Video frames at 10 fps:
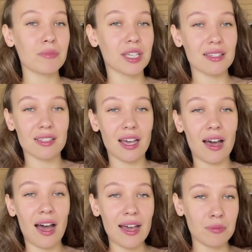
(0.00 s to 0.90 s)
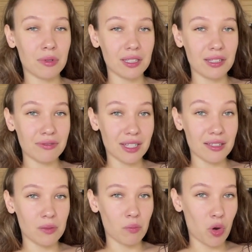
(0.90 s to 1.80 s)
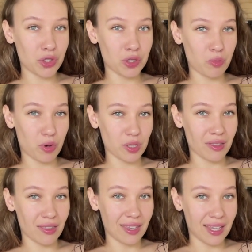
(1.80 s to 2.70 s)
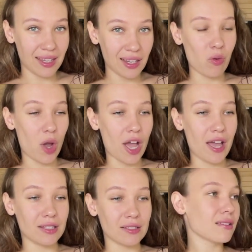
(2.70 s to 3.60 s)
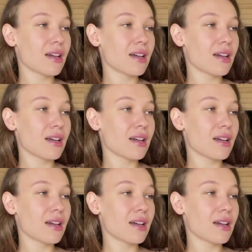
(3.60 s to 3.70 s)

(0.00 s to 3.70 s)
Because I believe that the most important thing when